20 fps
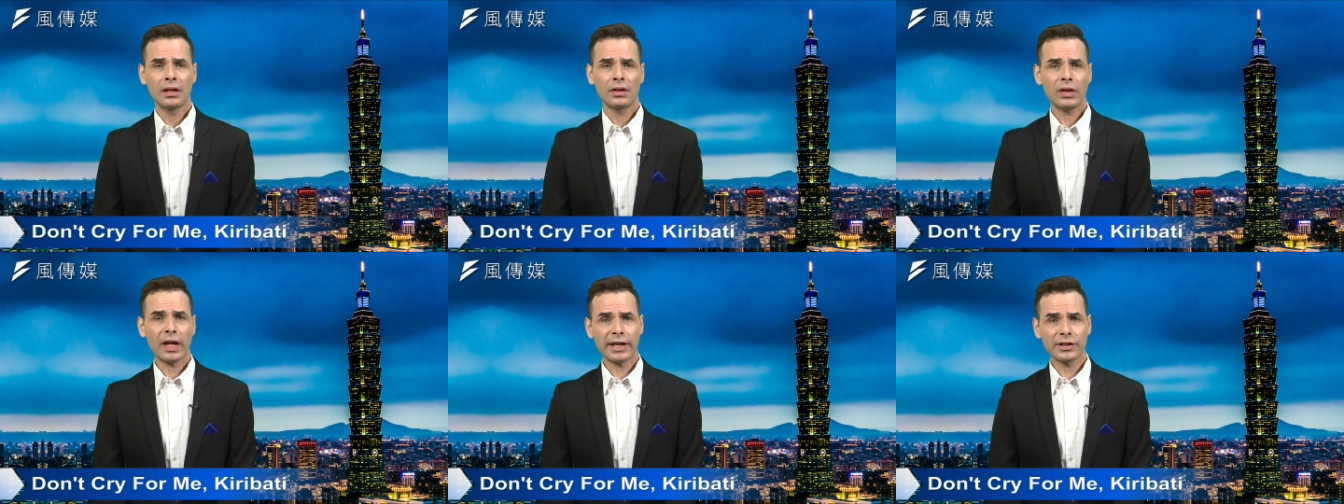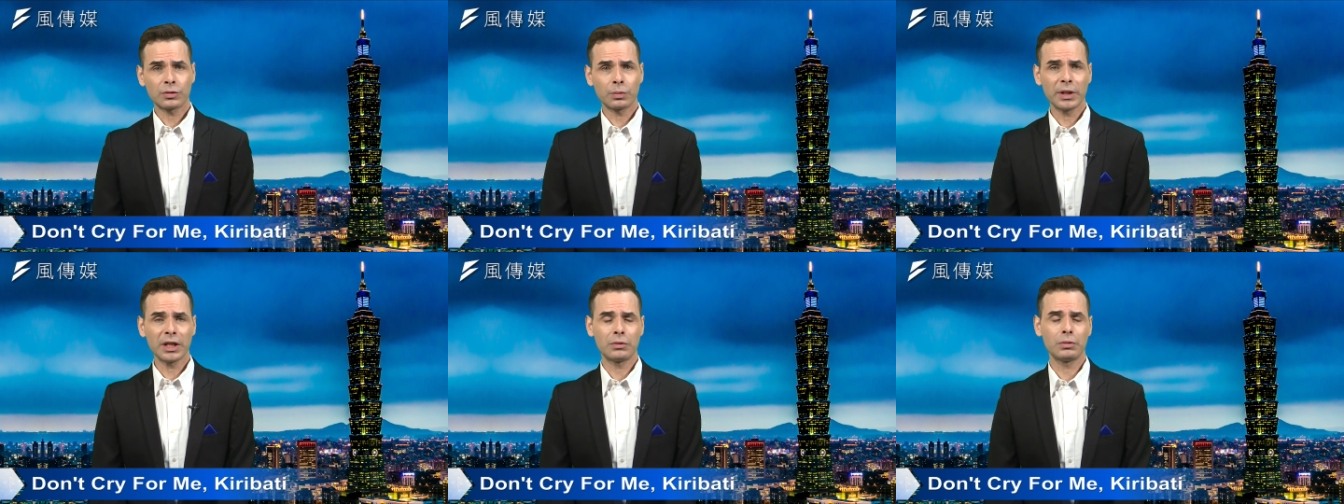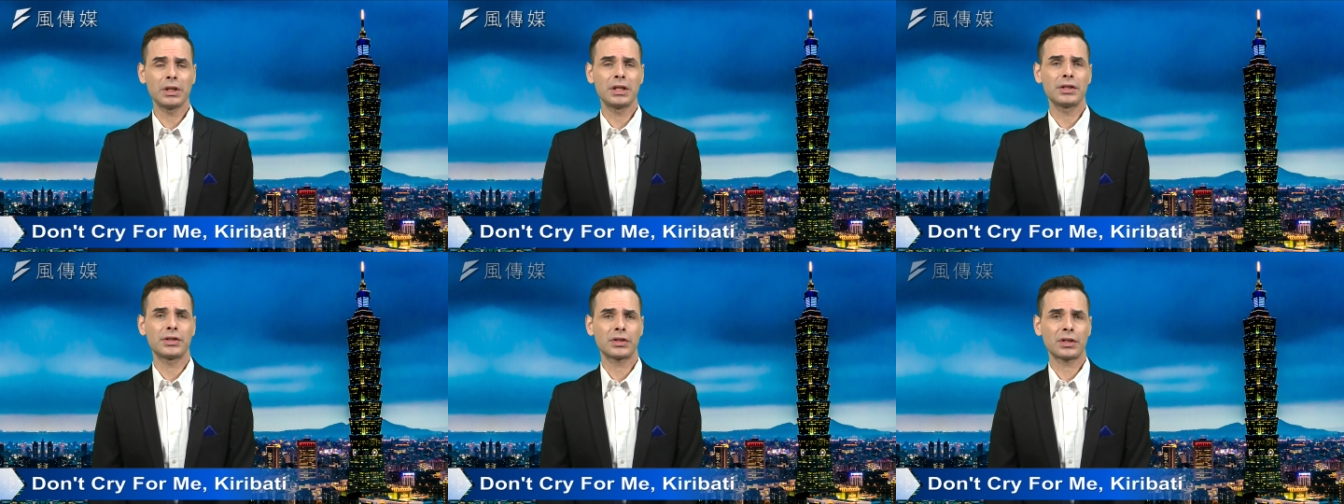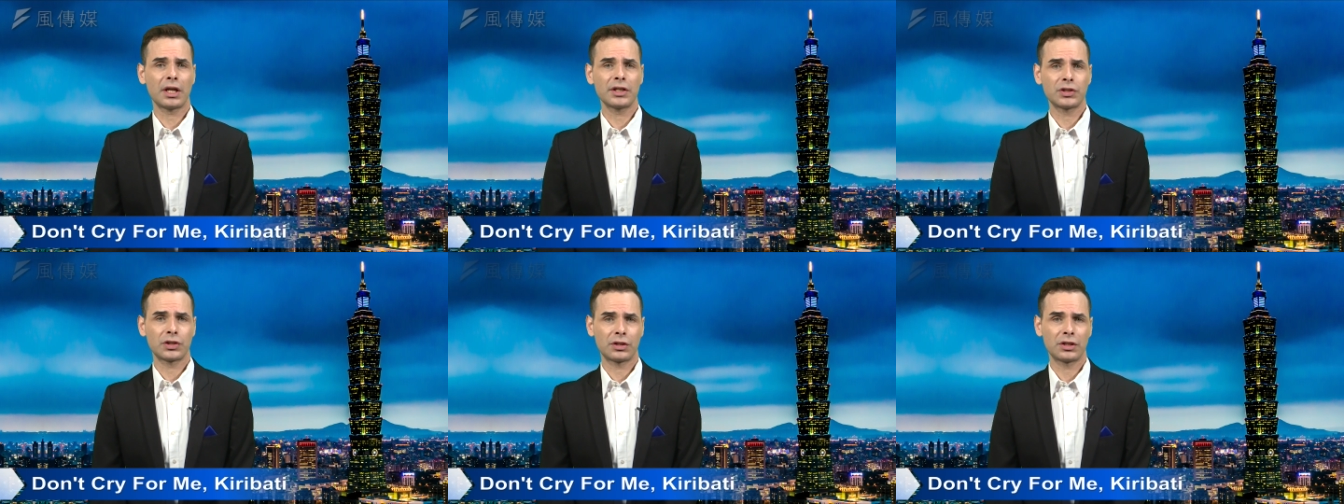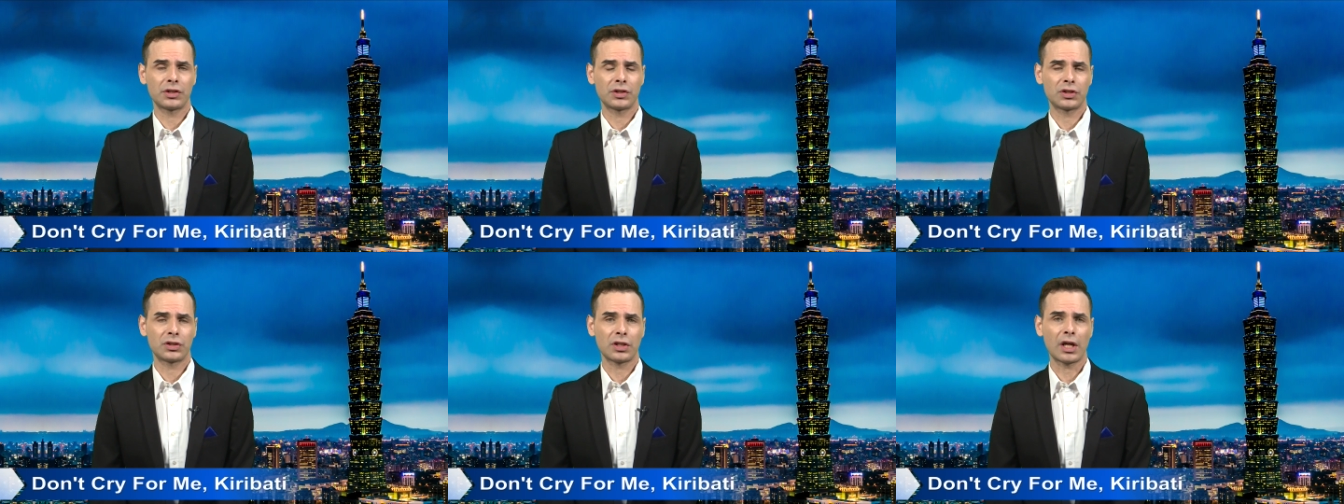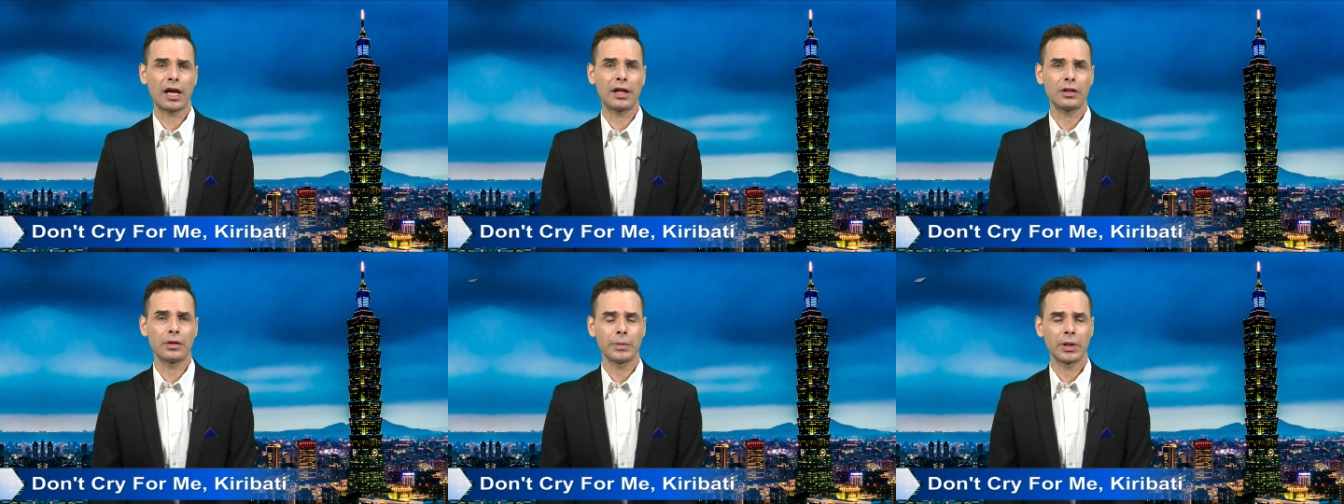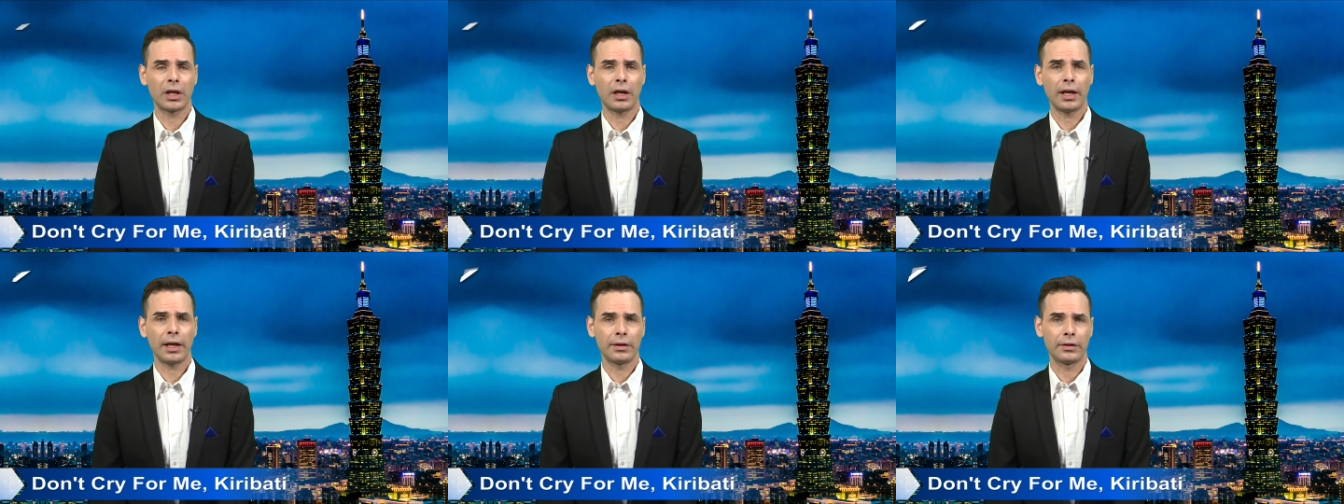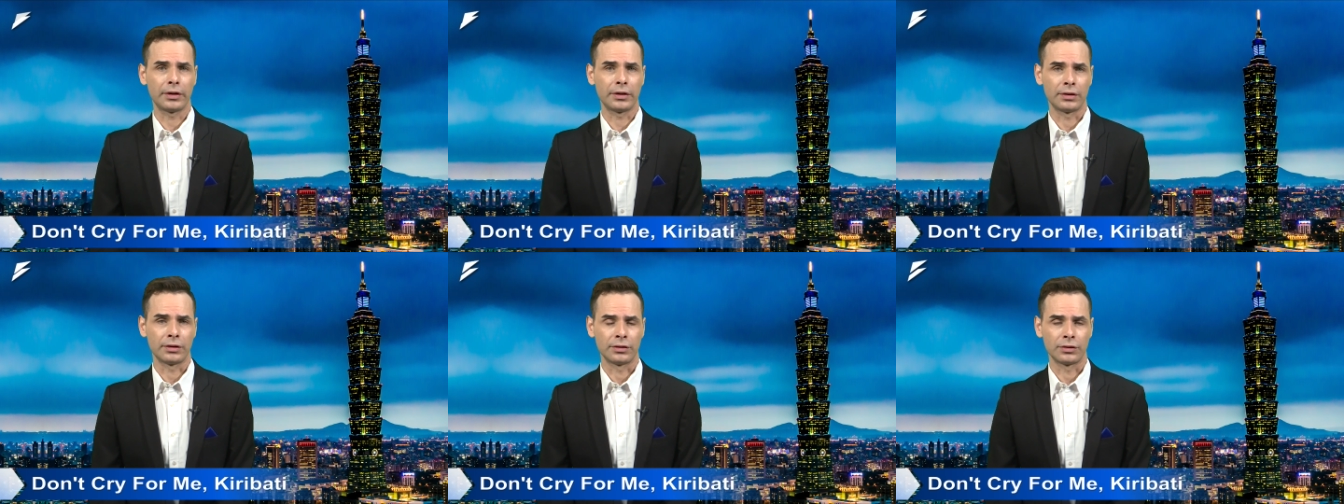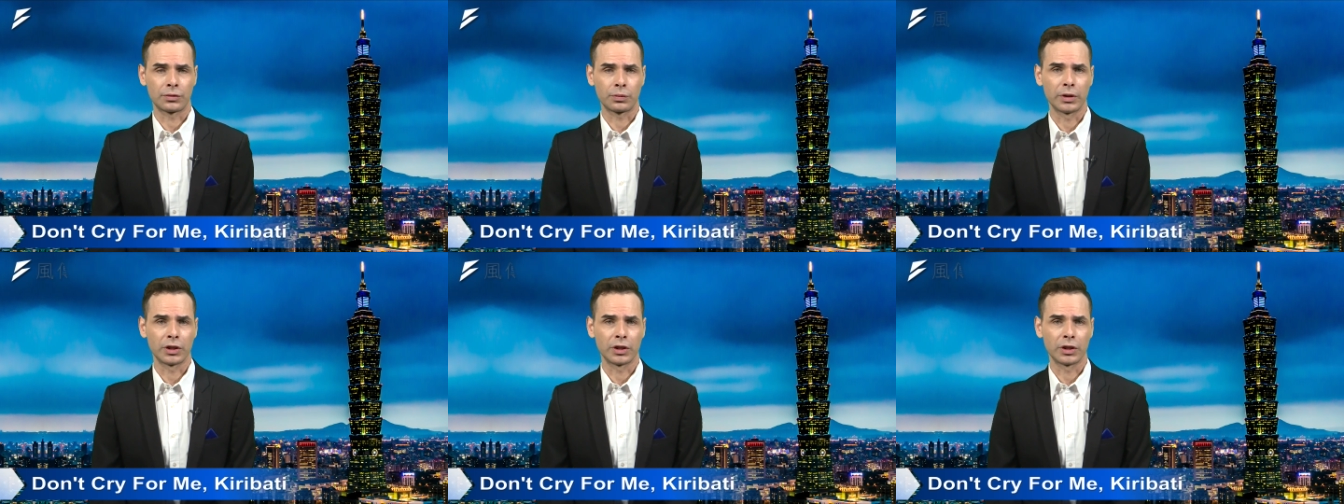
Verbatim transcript: Last week we discussed the Solomon Islands,